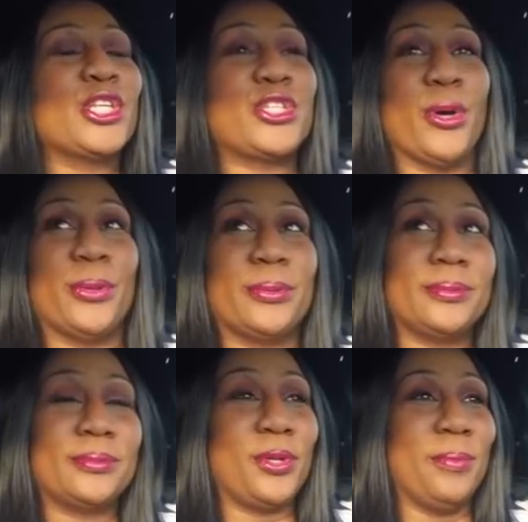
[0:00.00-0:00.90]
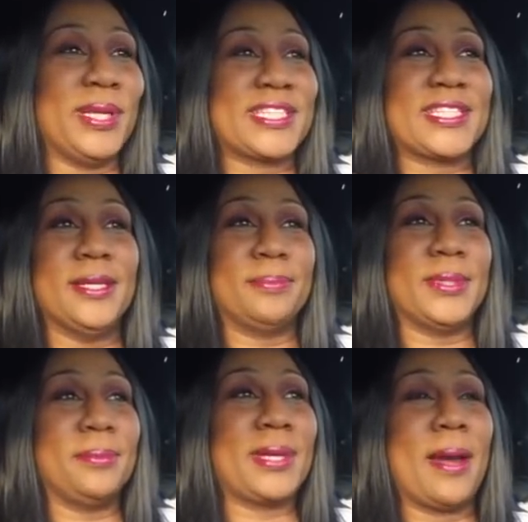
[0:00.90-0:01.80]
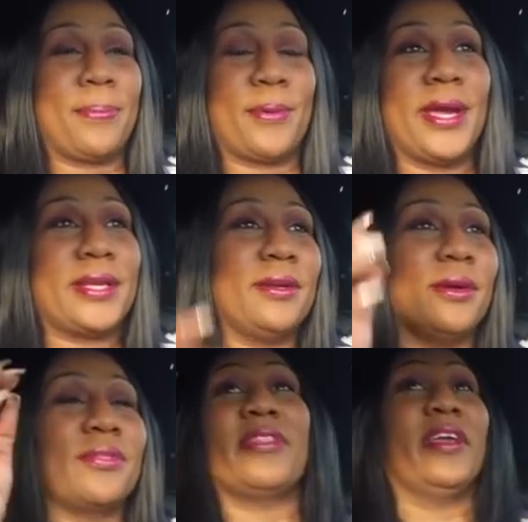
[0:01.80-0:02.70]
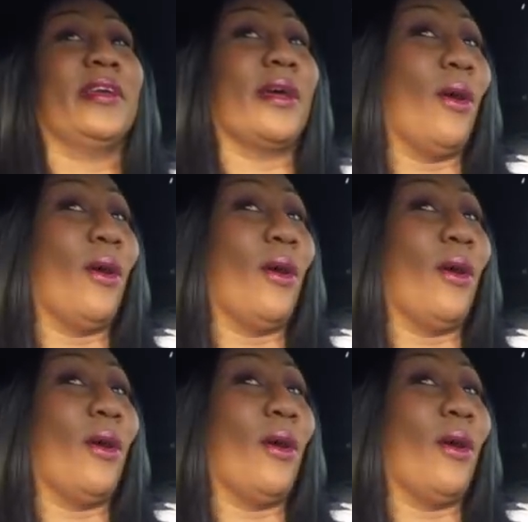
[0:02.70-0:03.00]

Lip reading: So, you been a slipped up, got pregnant, or think,